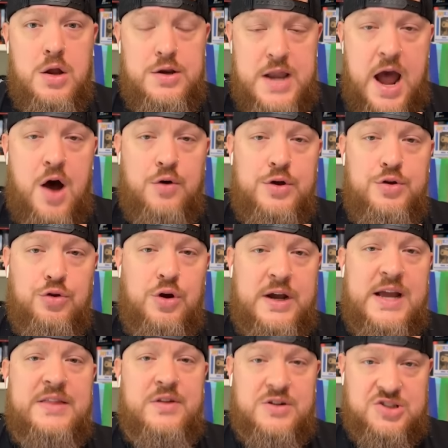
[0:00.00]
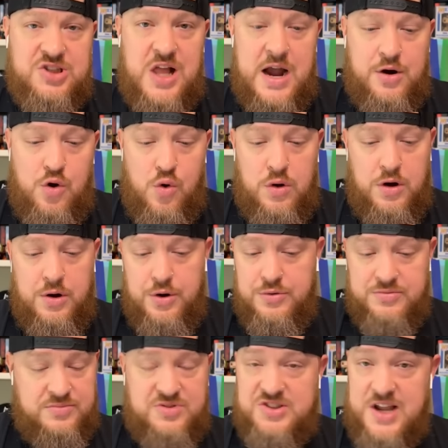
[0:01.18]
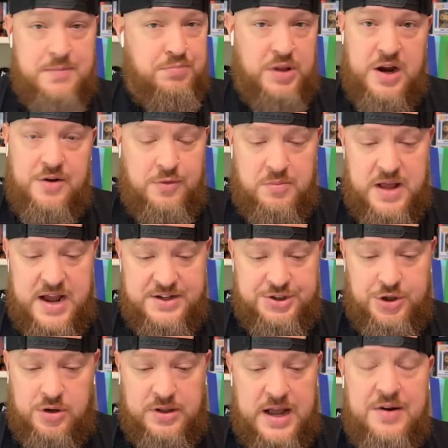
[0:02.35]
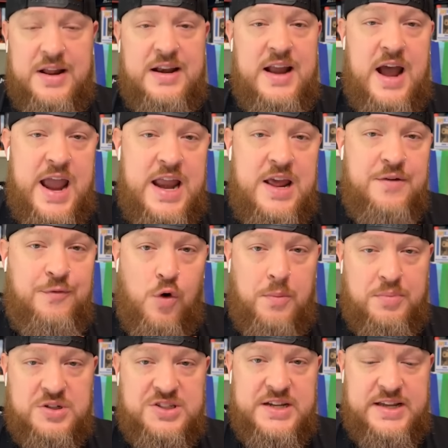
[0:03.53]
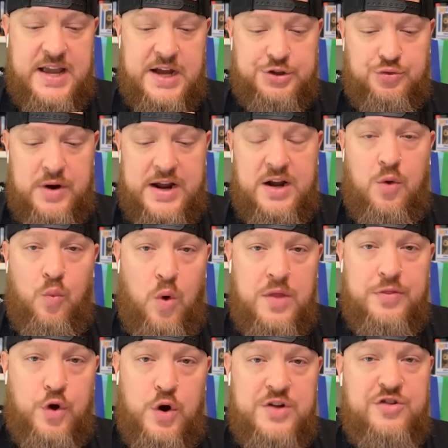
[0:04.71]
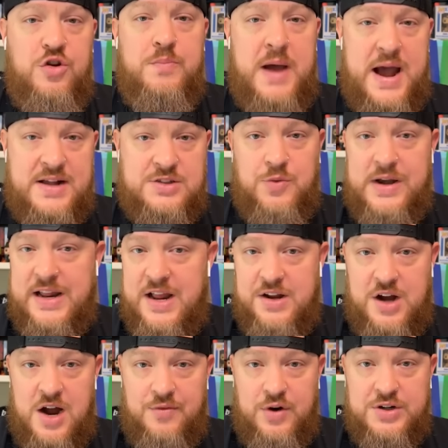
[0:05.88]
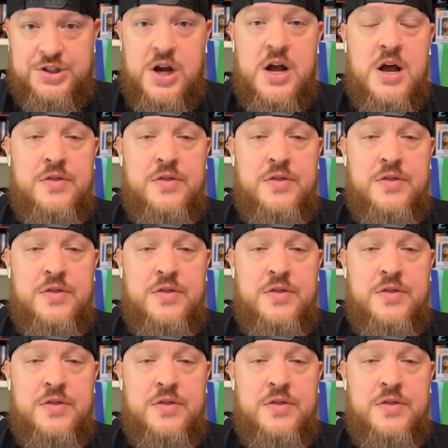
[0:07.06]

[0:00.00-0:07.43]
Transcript: Now you look at their slot corner, who same player from last year allowed an 84% catch rate and a 132 pass rating in coverage.